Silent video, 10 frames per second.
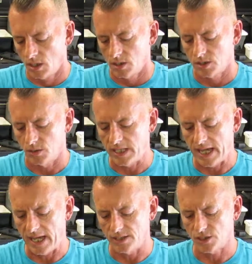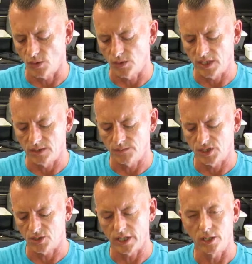So yeah, so the
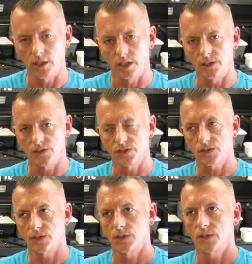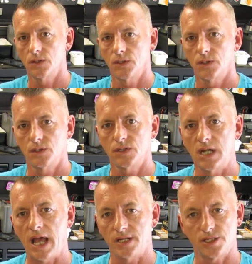trigger is
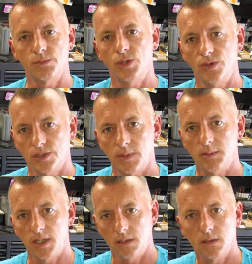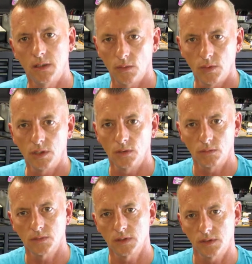not as smooth as maybe
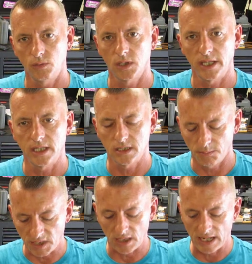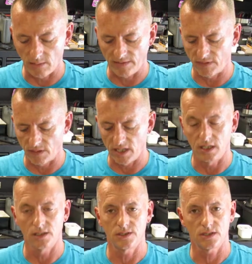you would like it to be. However, it
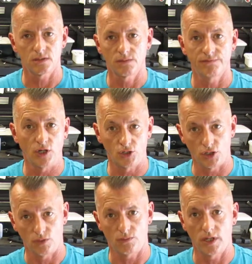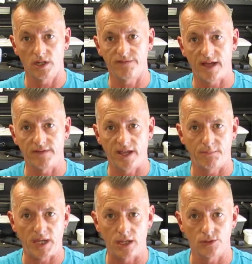is functional, right?
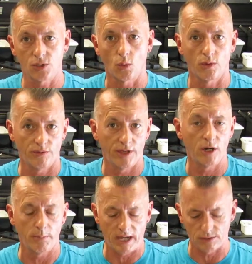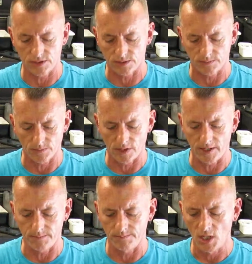5.5 pounds or thereabouts, right?